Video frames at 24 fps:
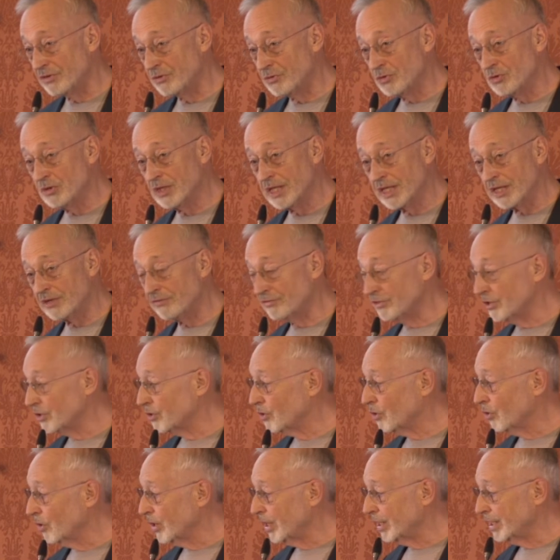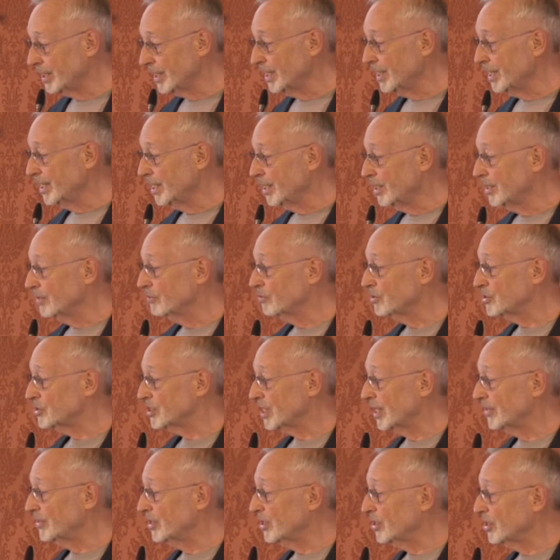ruling of the court, which
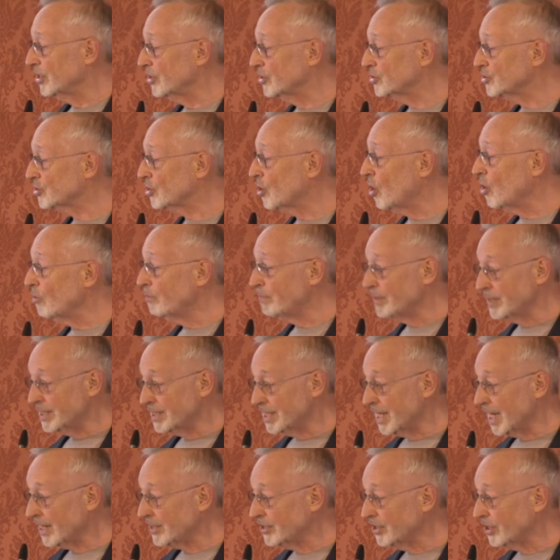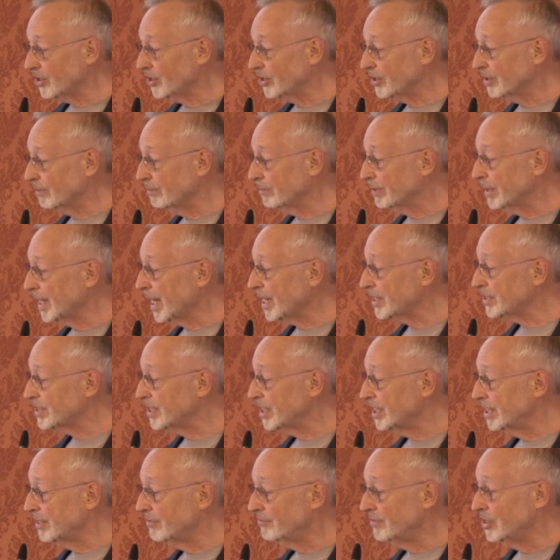said that the scope and technical
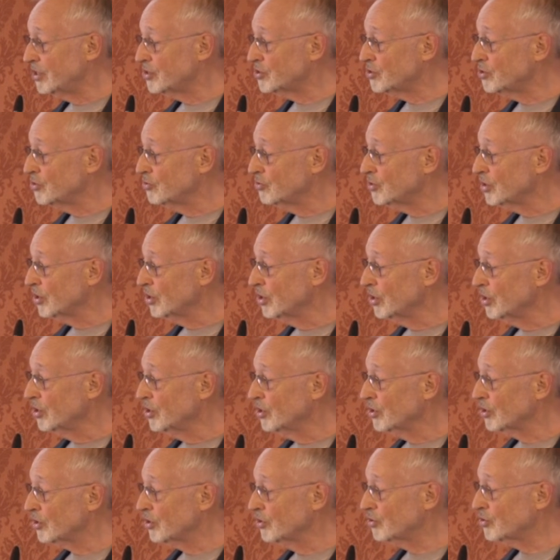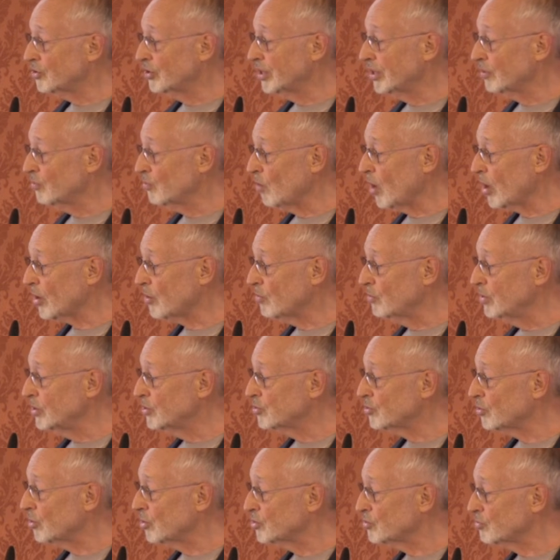complexity of the issues concerning water
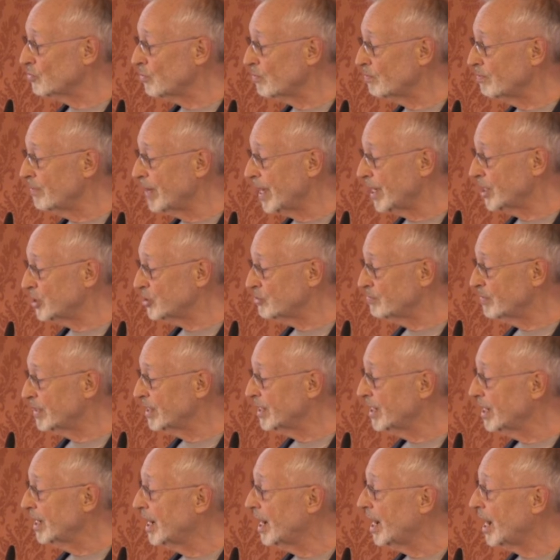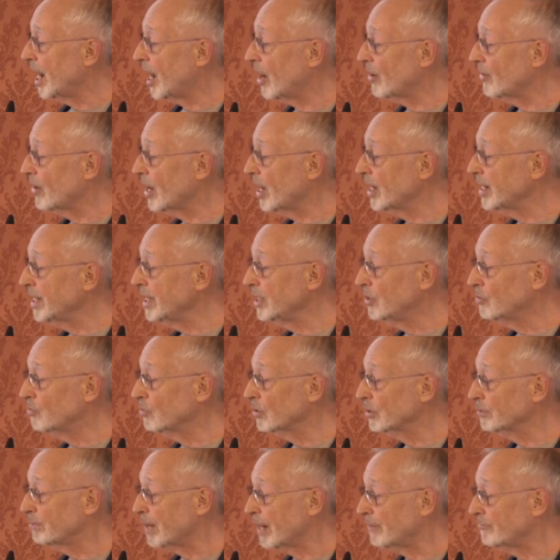resource management are
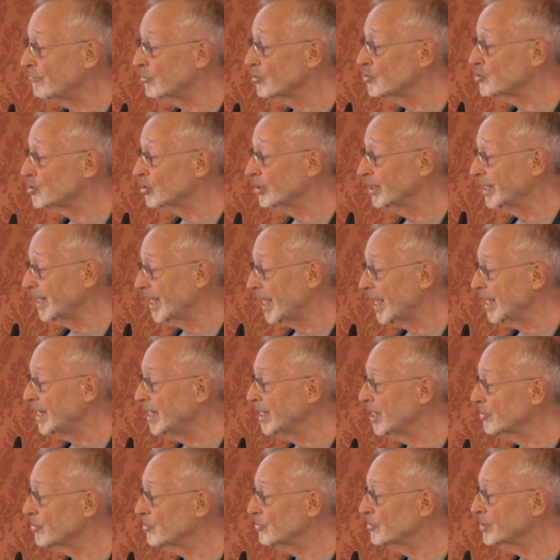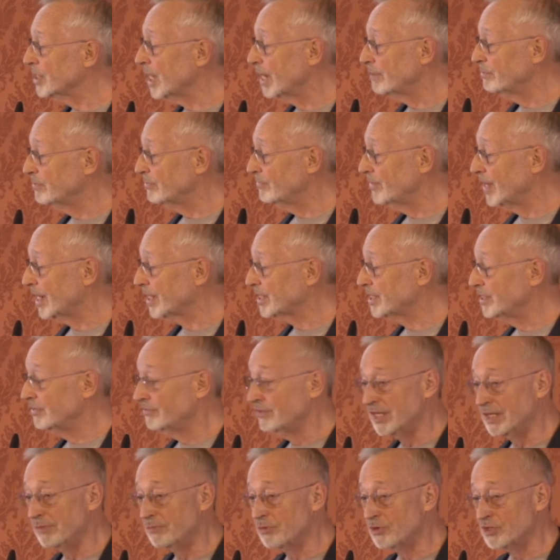unequaled by virtually any other type of
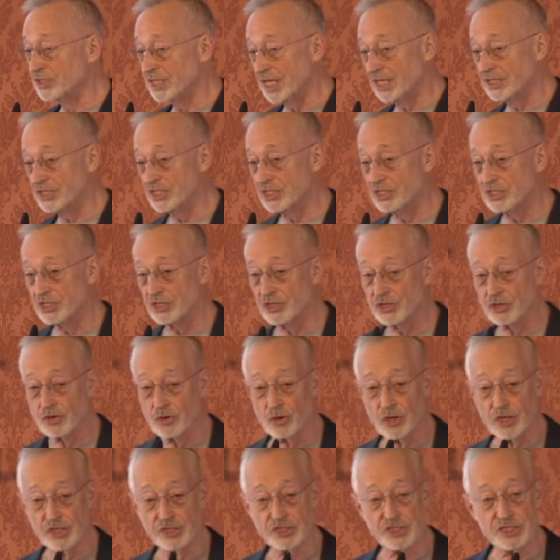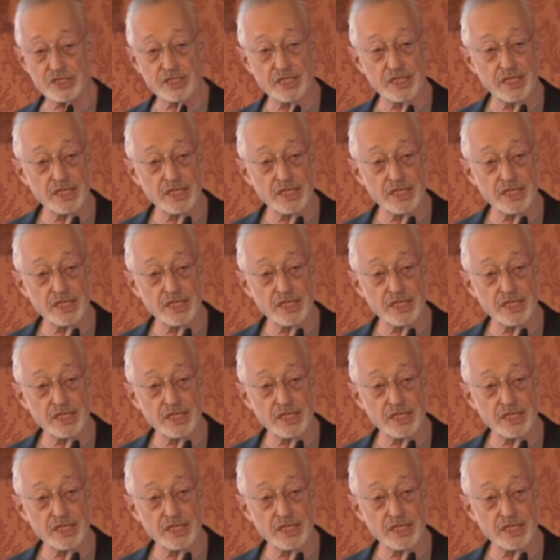activity presented to the courts.